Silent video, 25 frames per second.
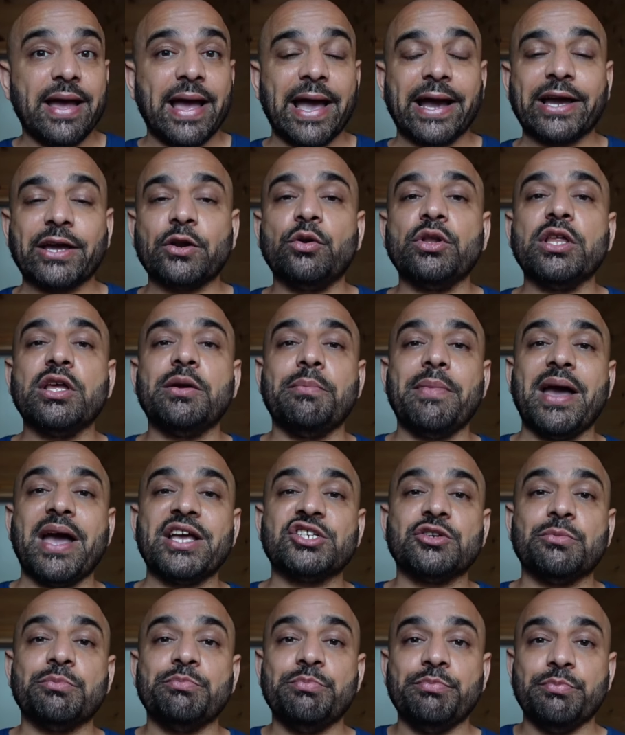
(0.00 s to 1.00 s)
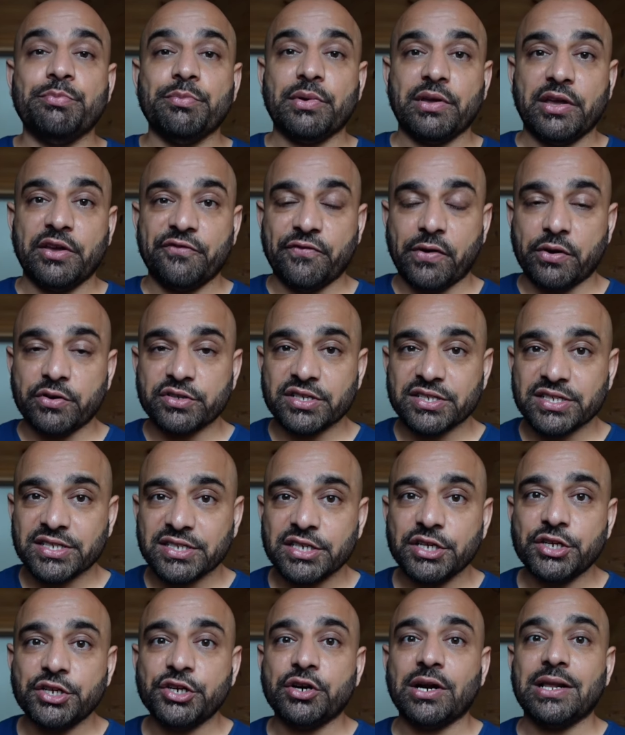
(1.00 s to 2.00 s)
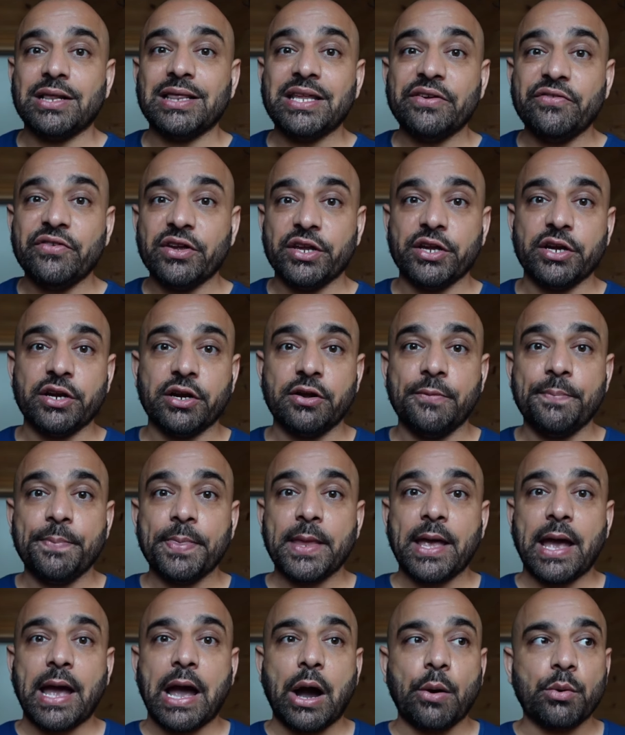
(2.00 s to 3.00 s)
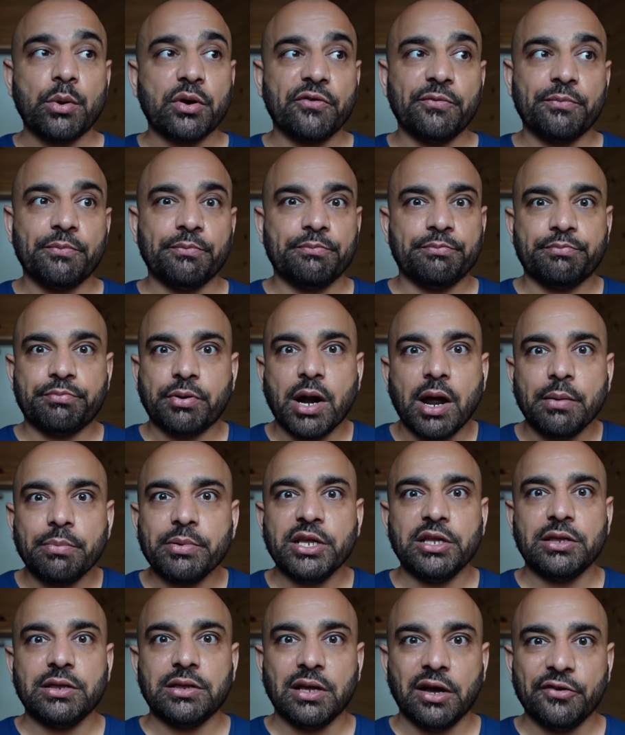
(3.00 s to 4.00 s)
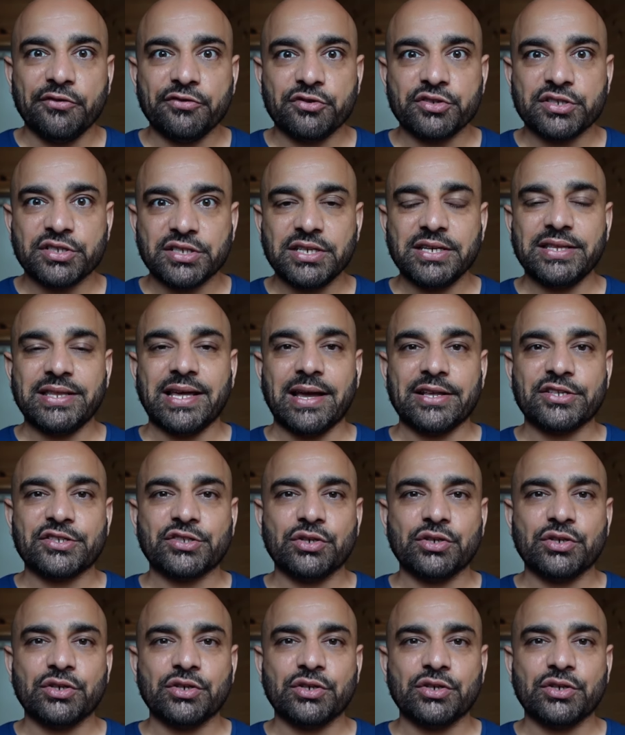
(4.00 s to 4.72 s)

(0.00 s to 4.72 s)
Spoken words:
I can only imagine if I was a senior and living here, I would have probably loved to see that.